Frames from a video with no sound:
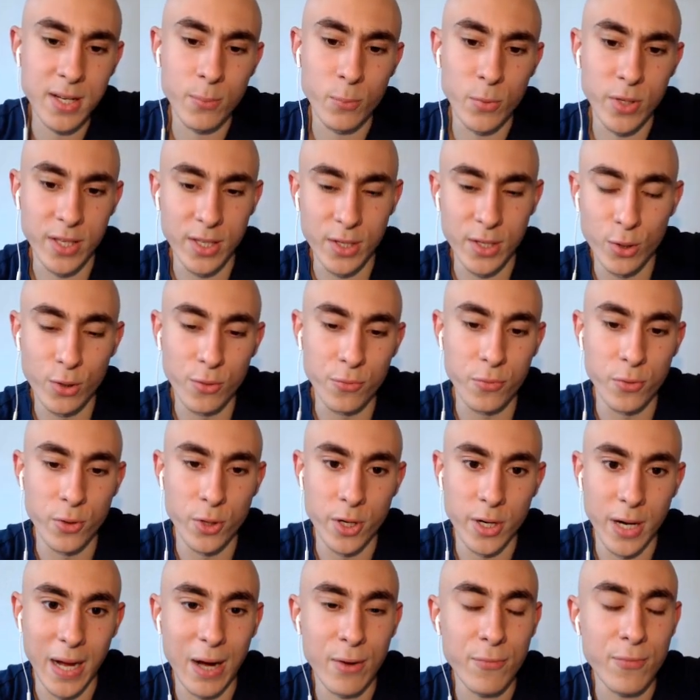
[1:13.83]
and we can go
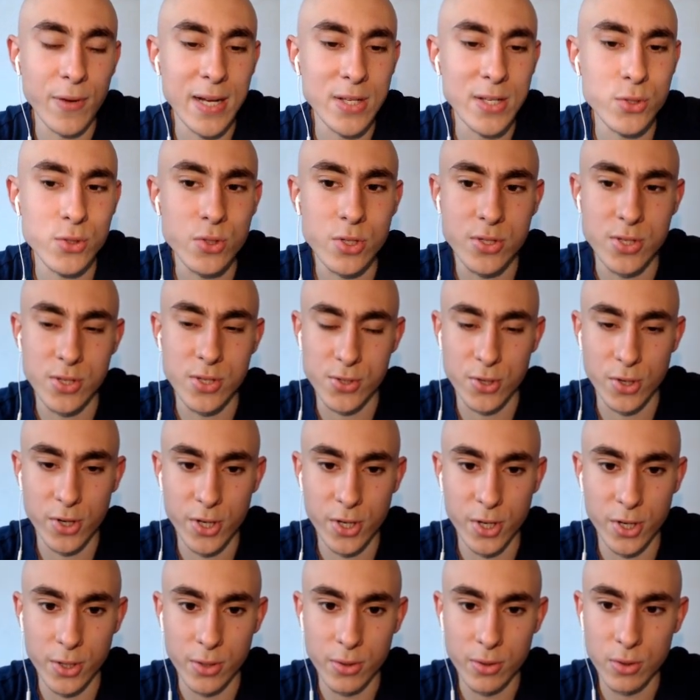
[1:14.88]
for... How fast is your
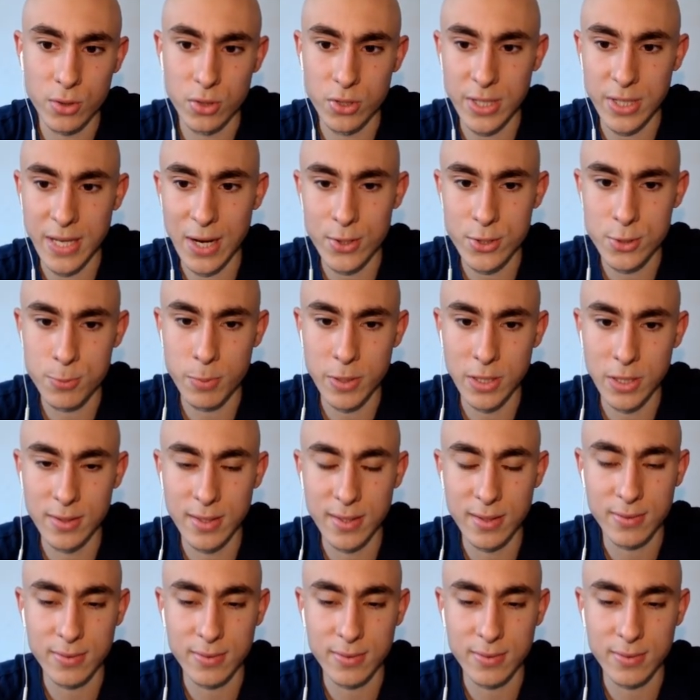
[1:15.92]
Tesarion? Could he outspeed the